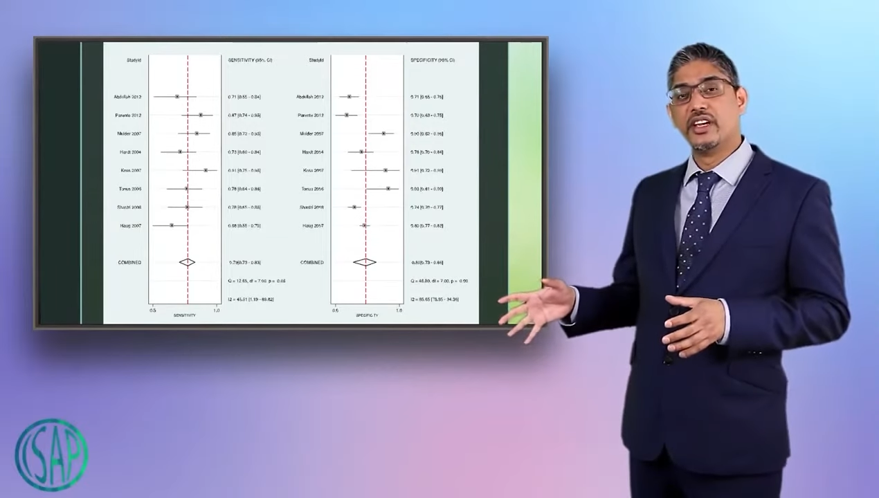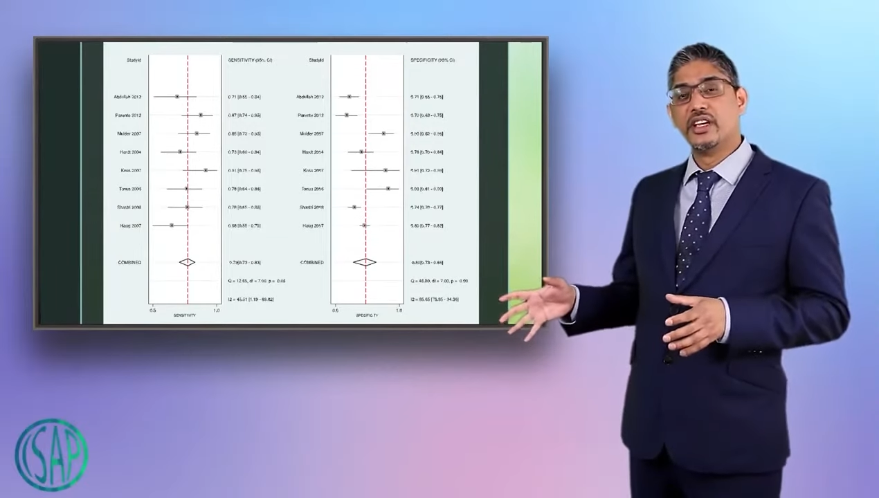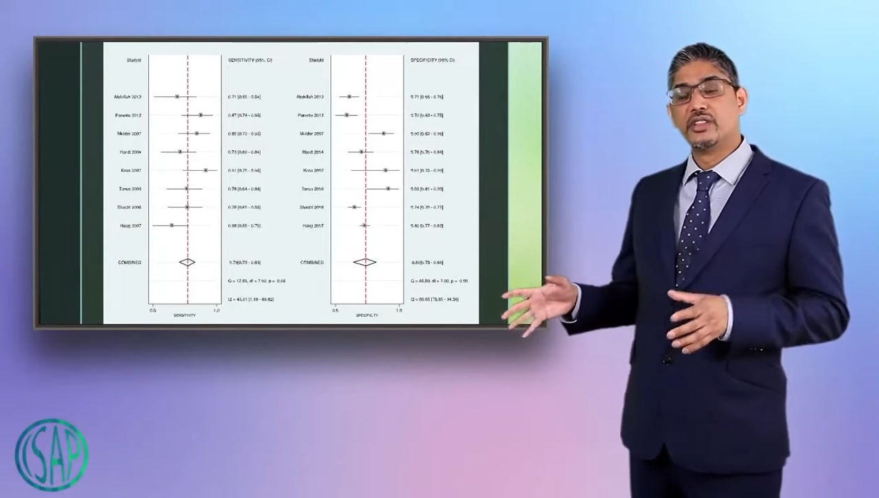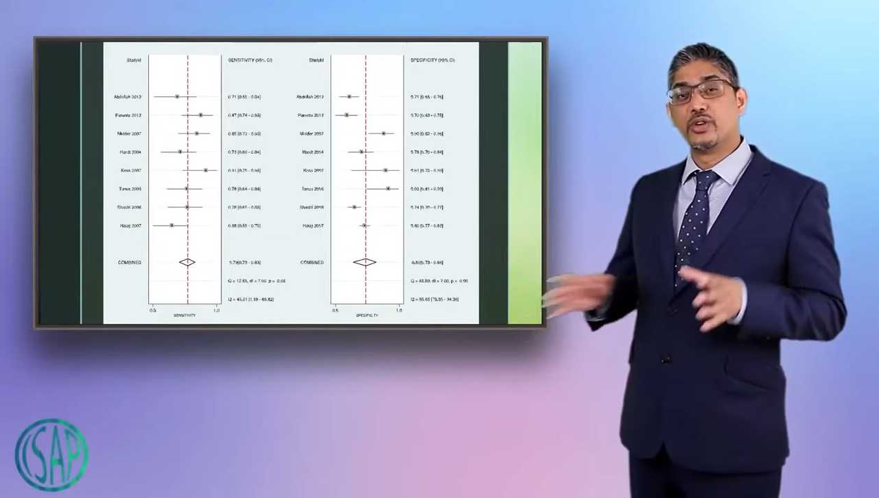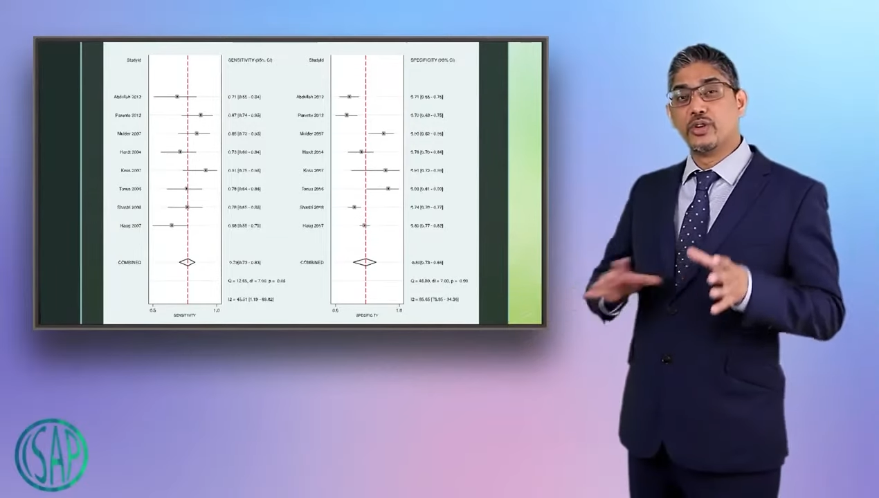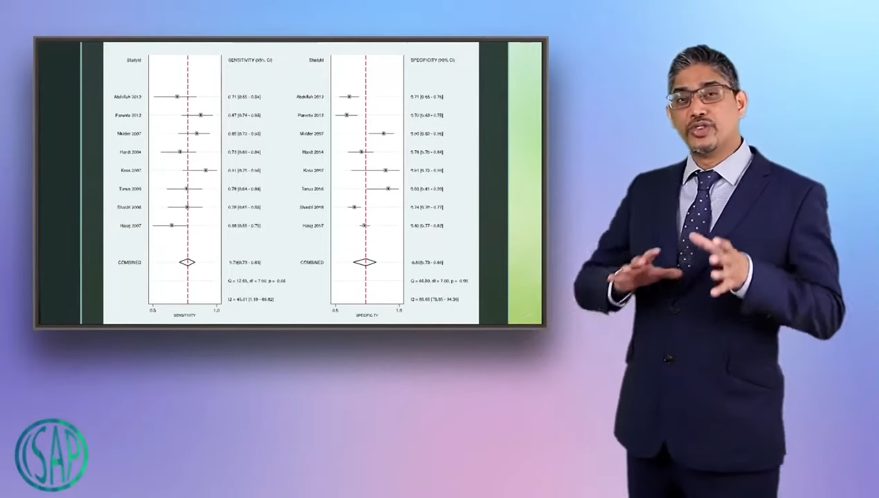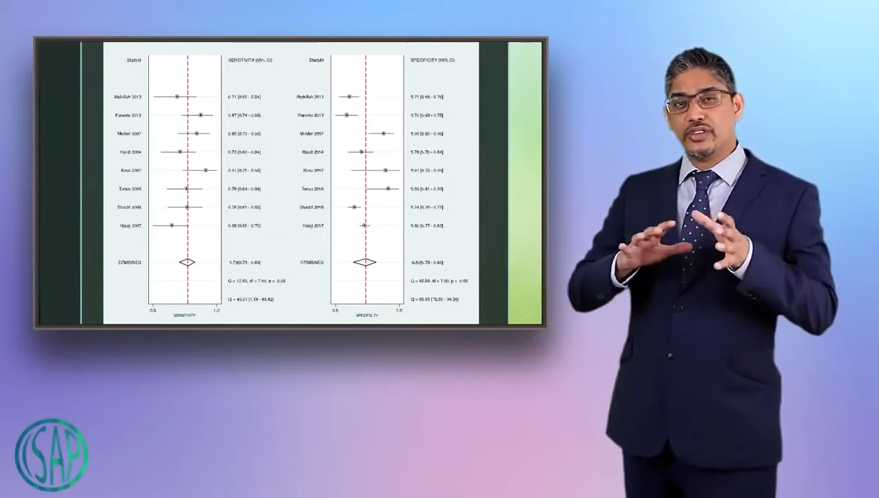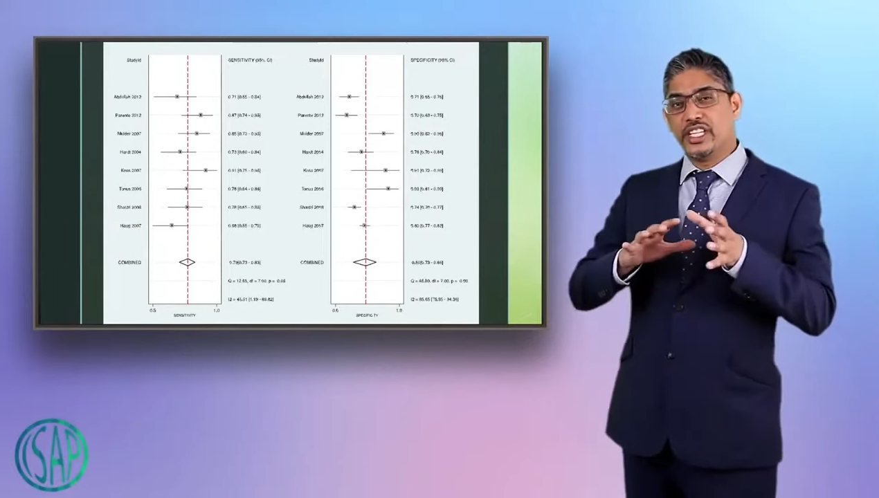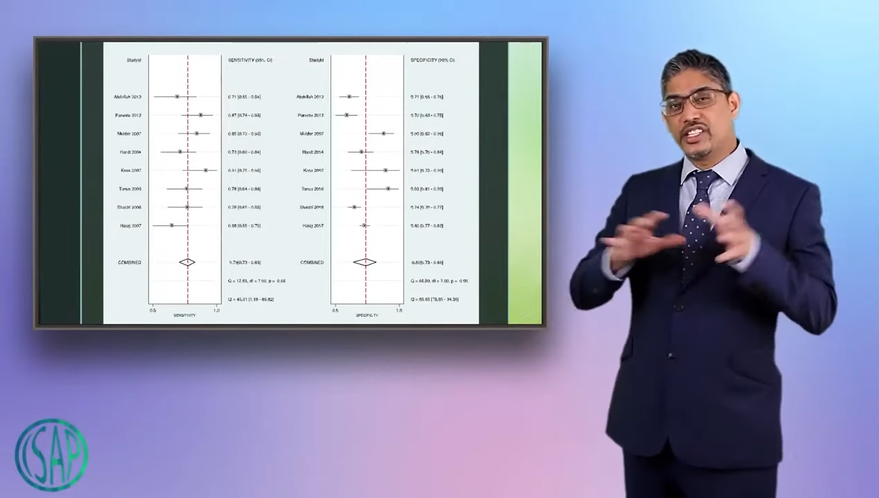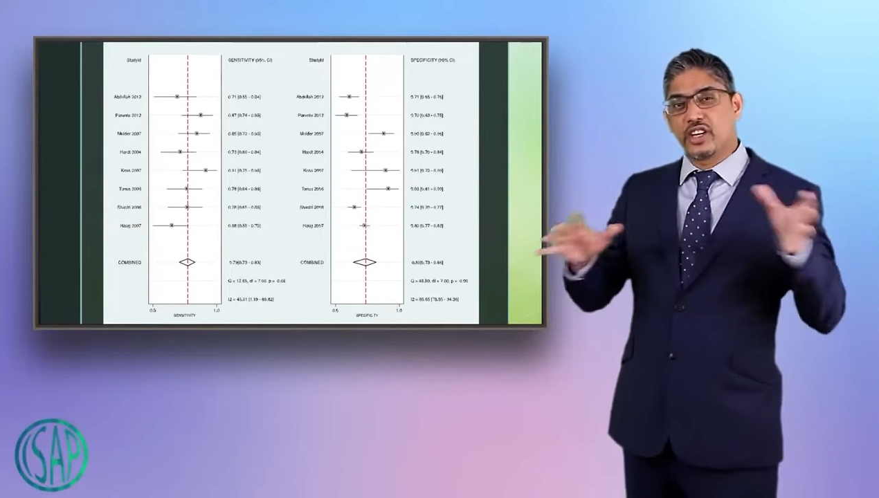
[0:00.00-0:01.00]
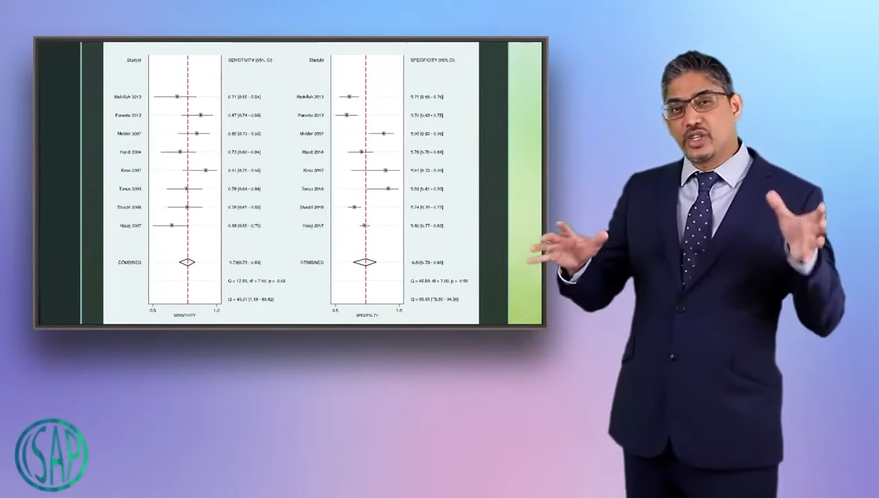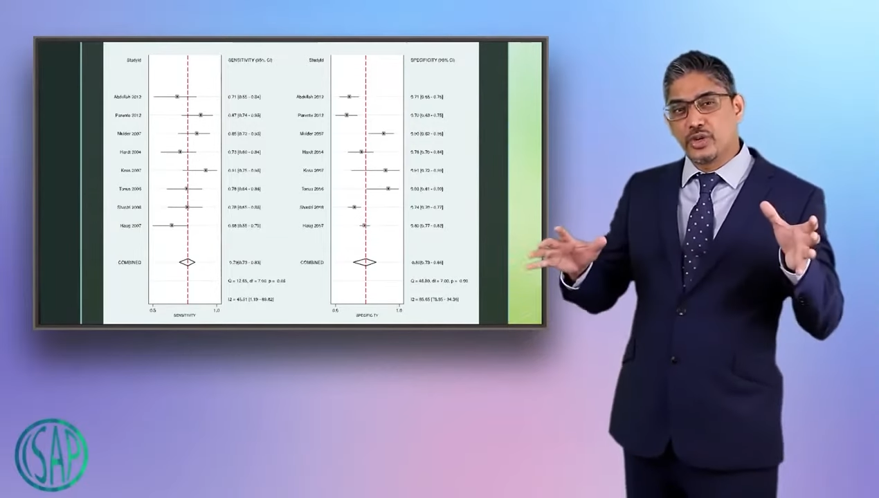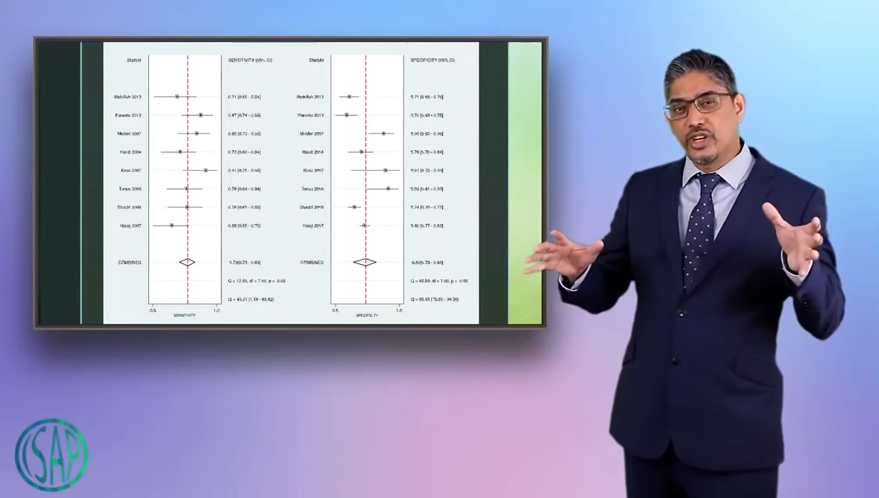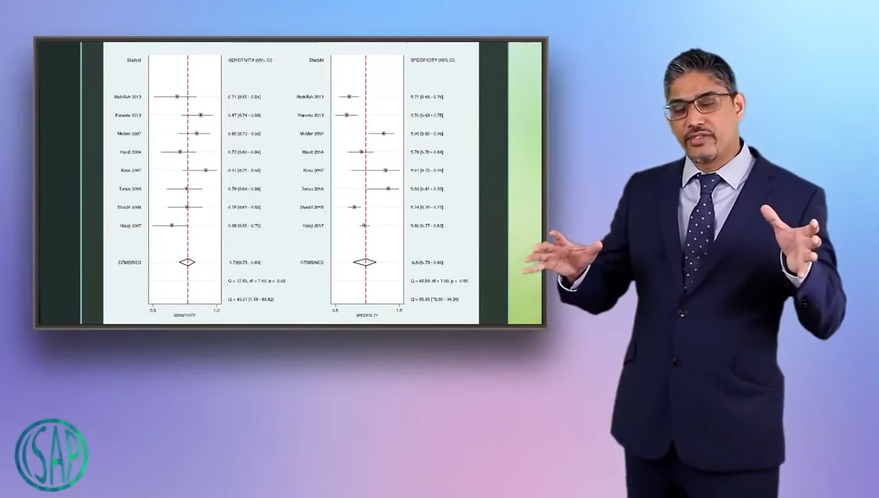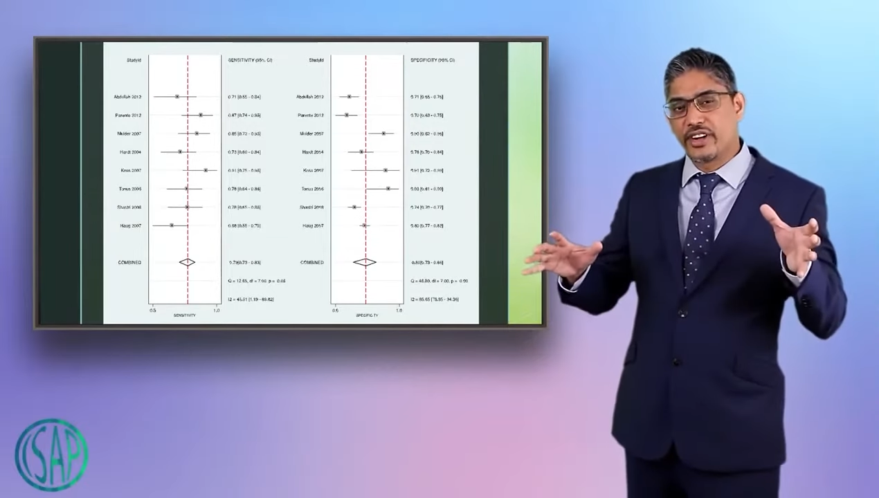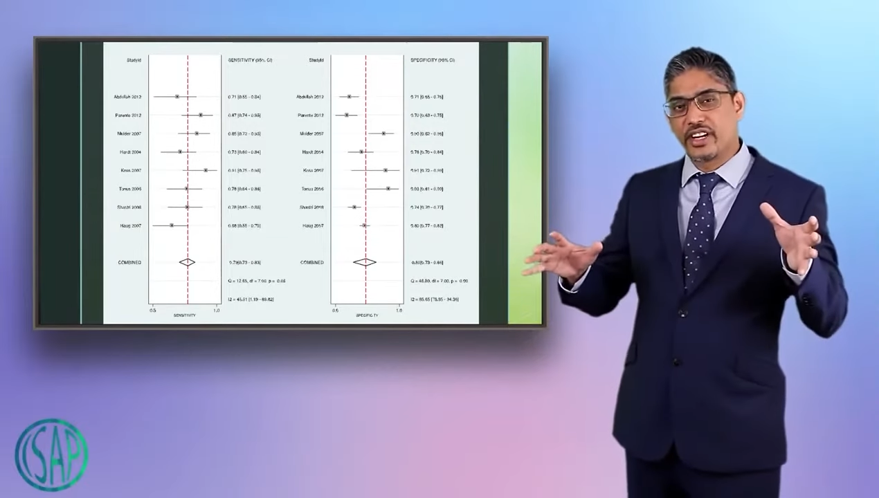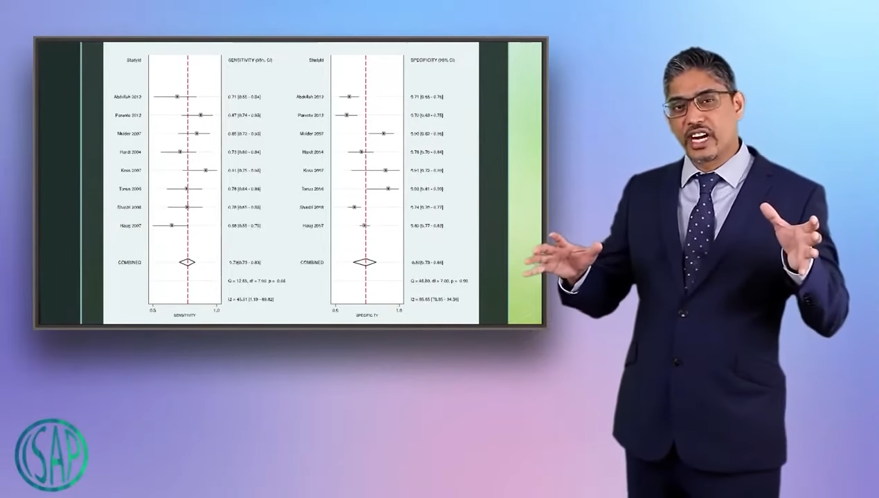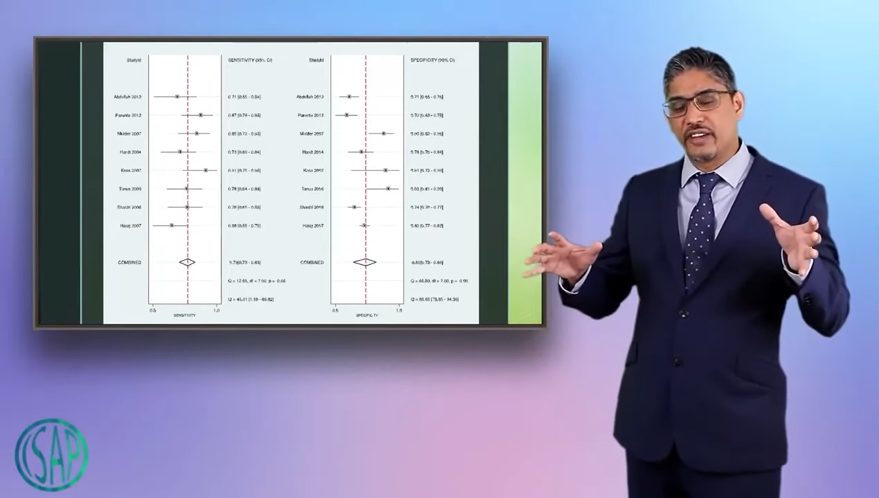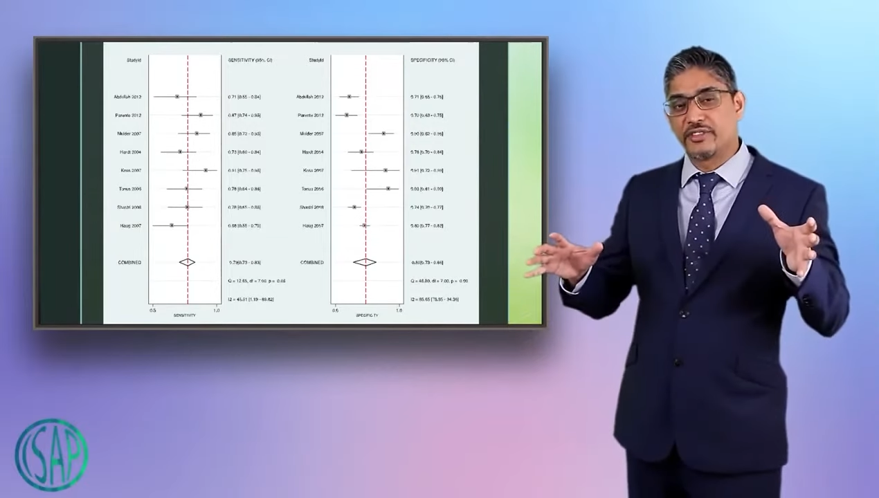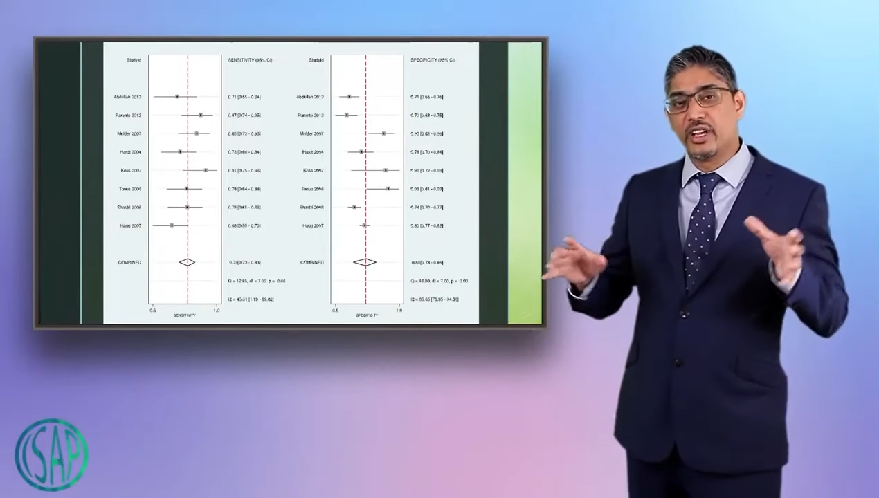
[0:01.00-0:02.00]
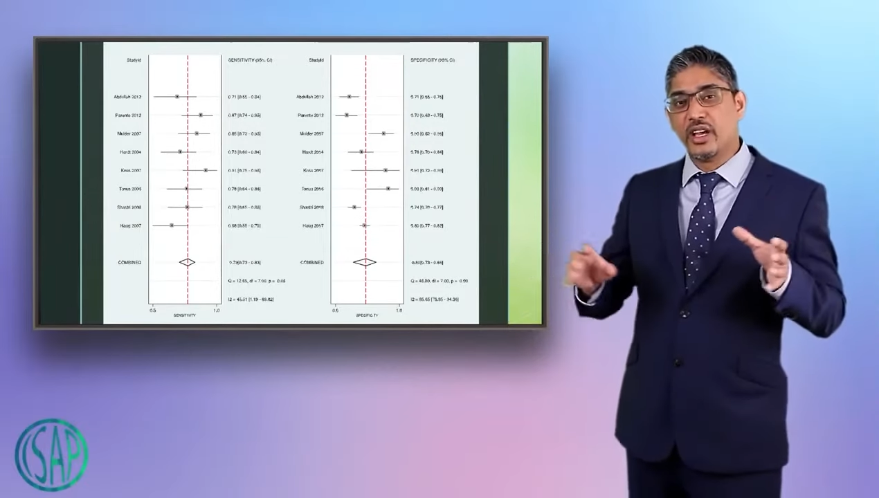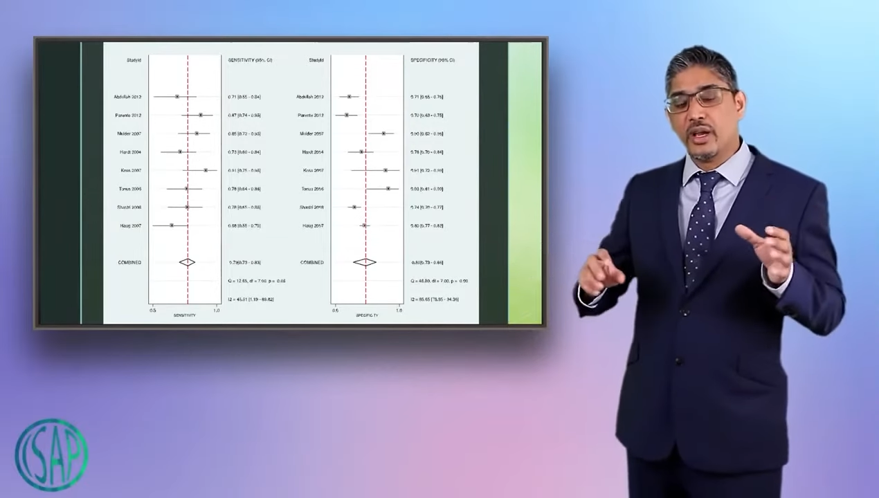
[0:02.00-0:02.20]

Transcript: So these are two different graphs,